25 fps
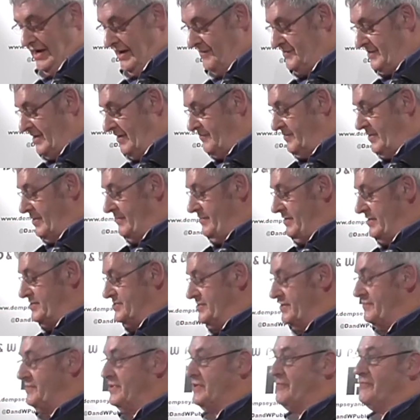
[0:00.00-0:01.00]
I've got
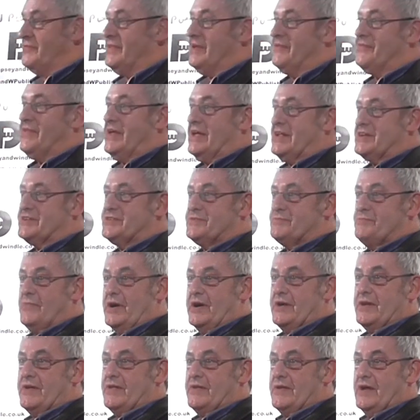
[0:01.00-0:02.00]
this. That's
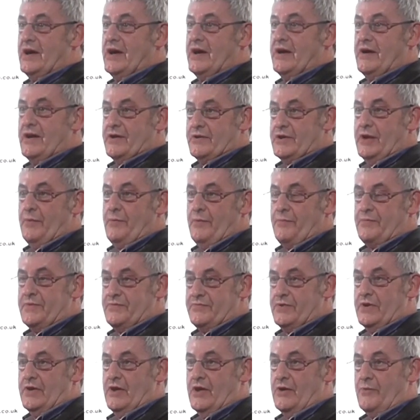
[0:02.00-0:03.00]
my. I come
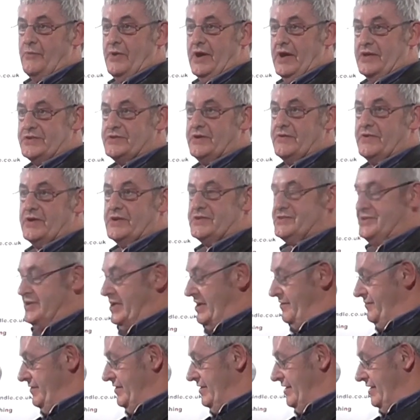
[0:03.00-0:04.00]
up for a long way, so I've got to
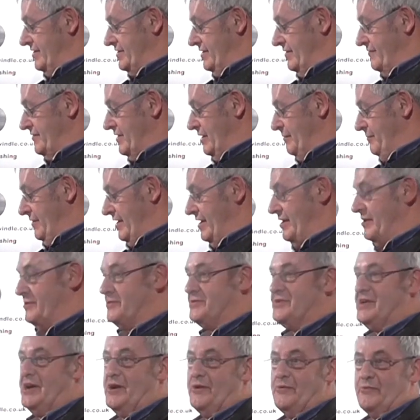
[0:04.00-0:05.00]
stay overnight. And I've got my
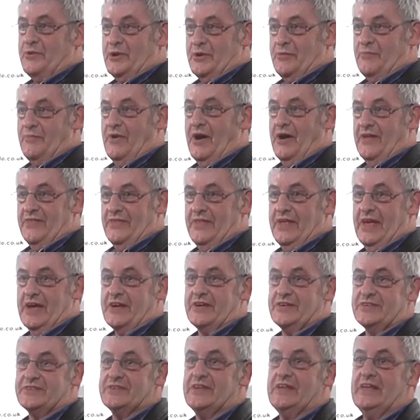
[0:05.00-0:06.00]
hotel room on
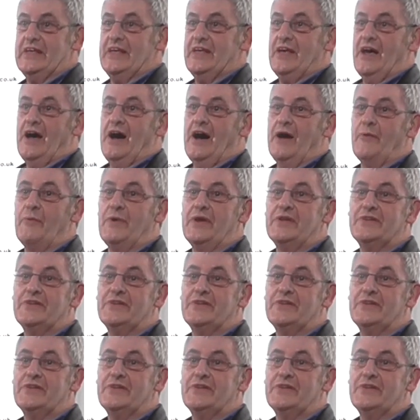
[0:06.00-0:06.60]
there because I